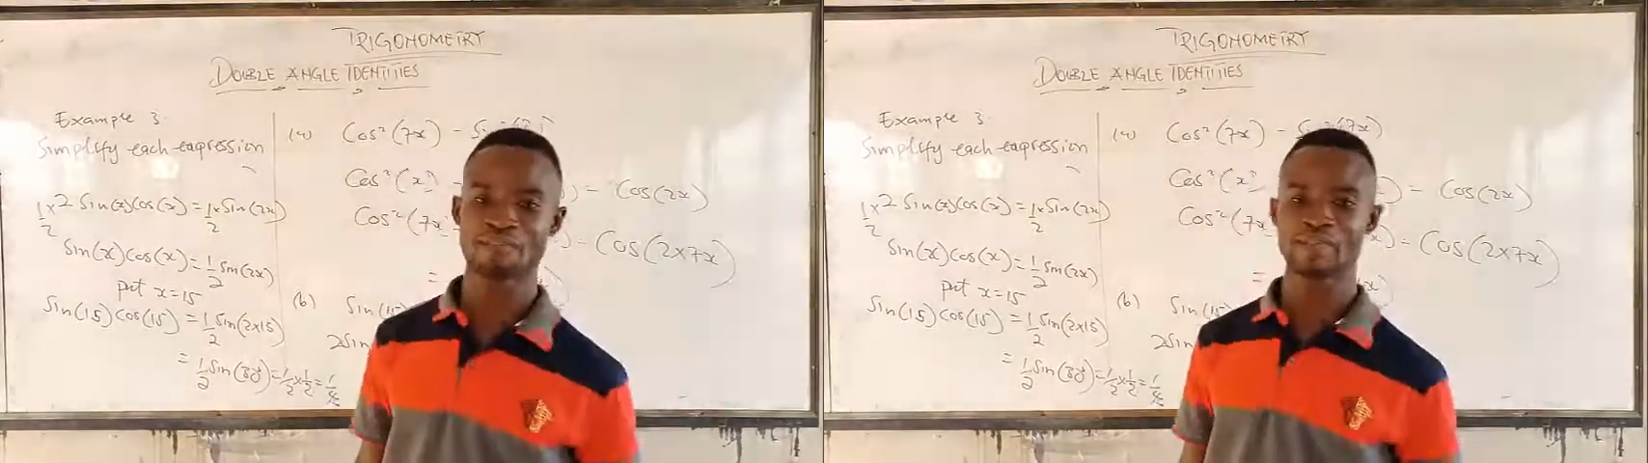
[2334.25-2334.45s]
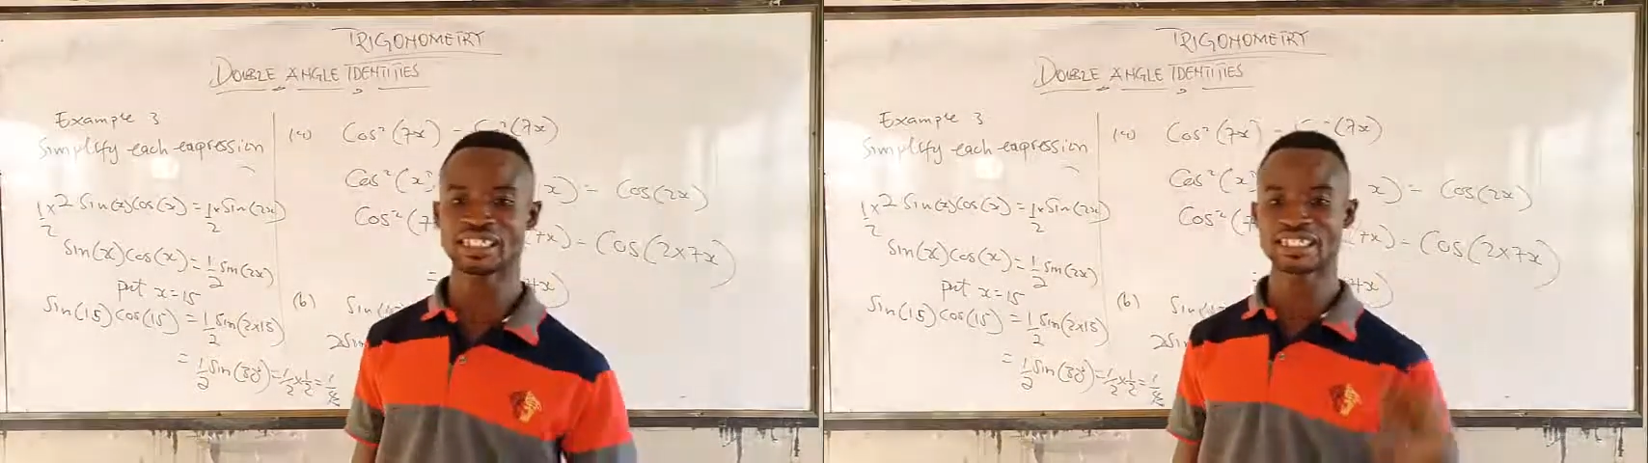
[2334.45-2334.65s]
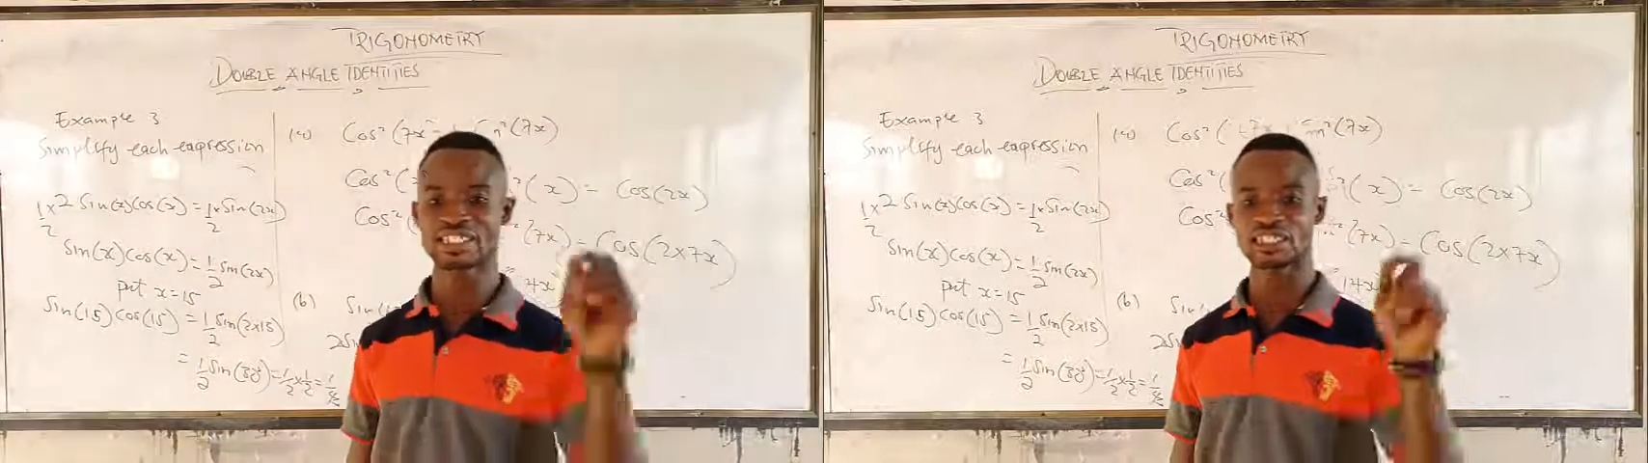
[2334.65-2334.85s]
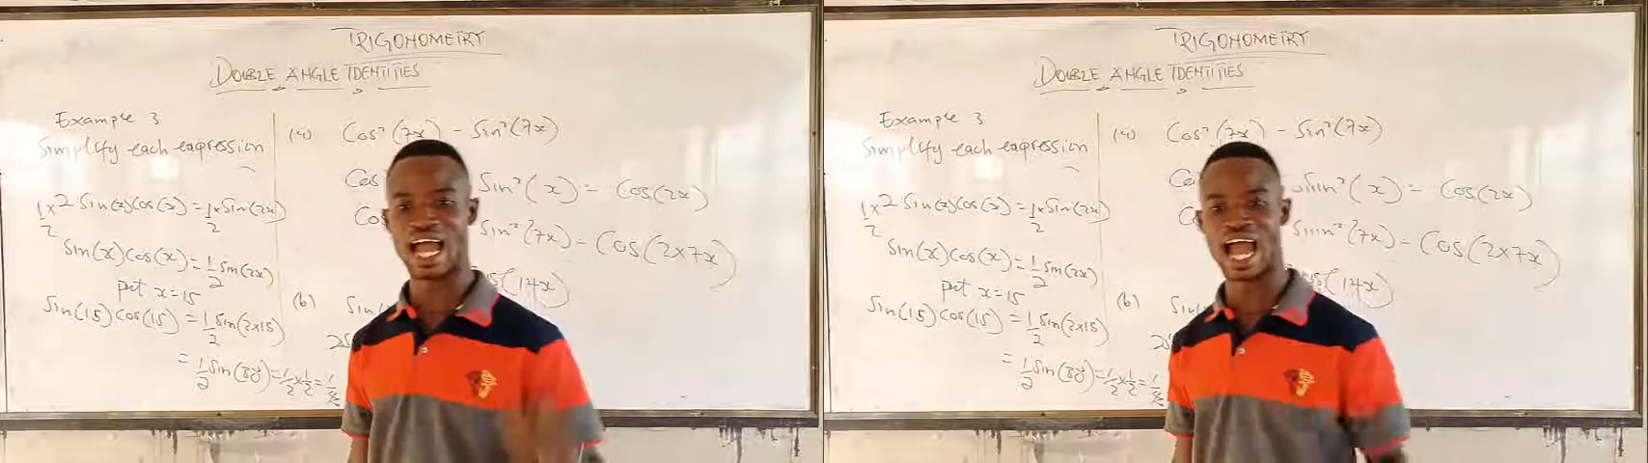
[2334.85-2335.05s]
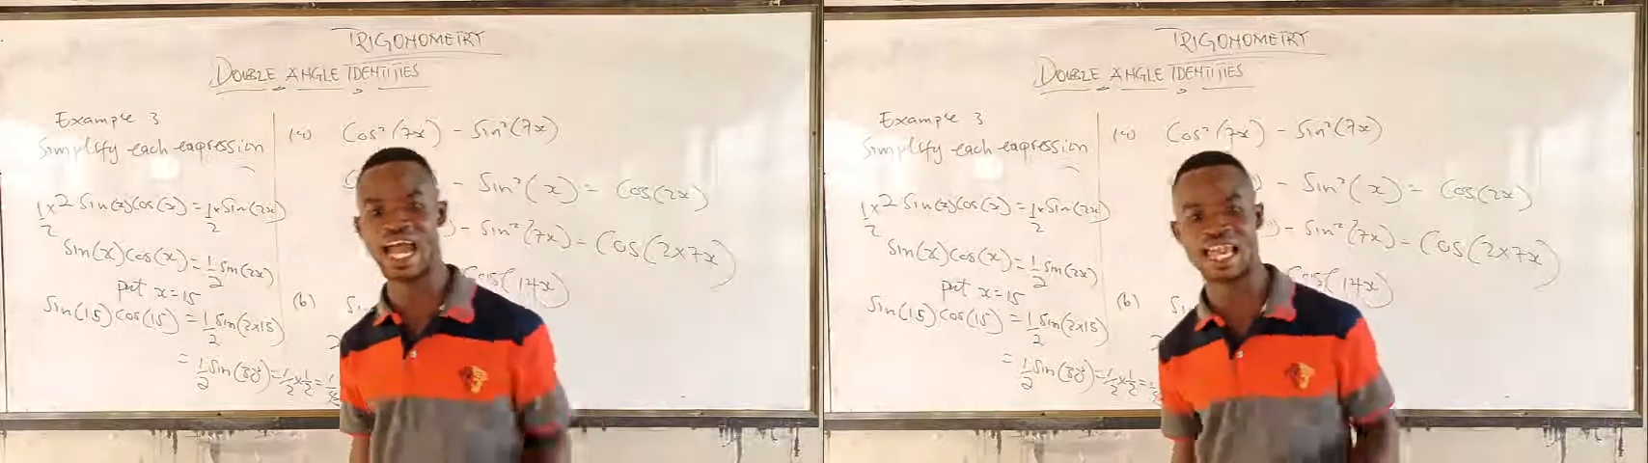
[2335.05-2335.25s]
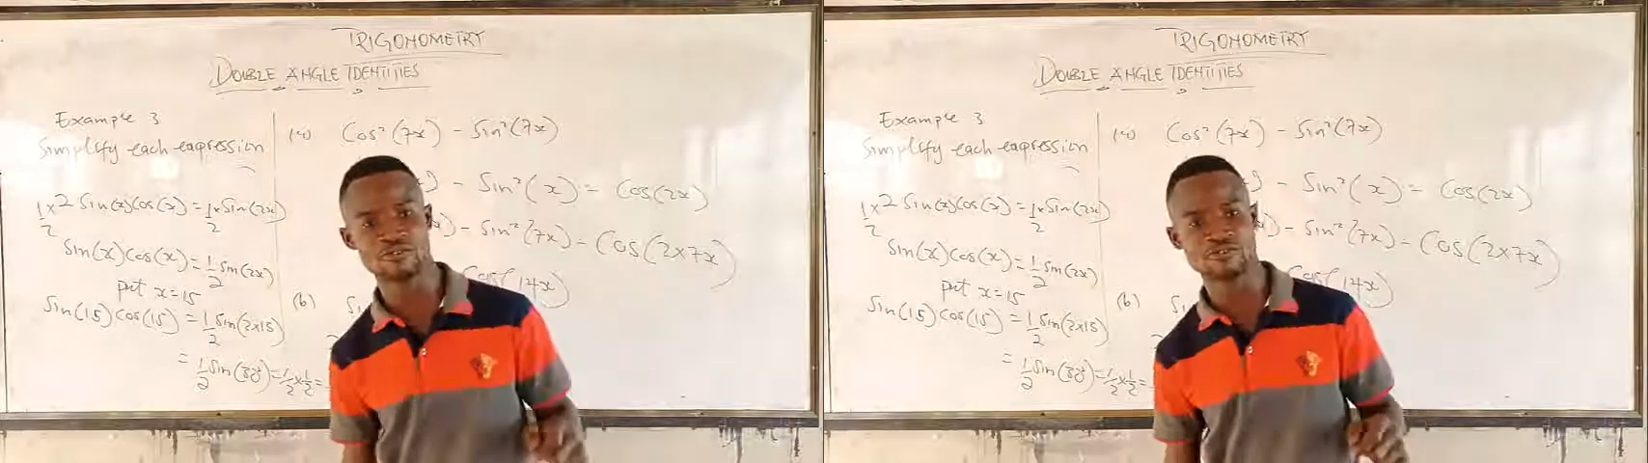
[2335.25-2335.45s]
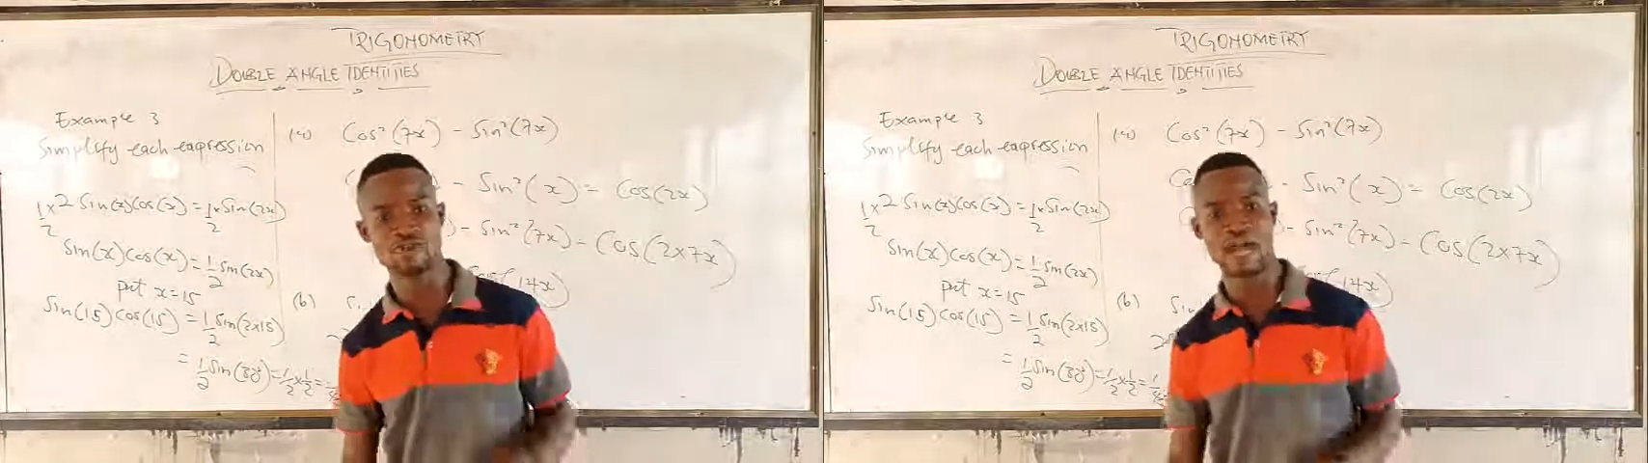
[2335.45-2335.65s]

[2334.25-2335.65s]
be derived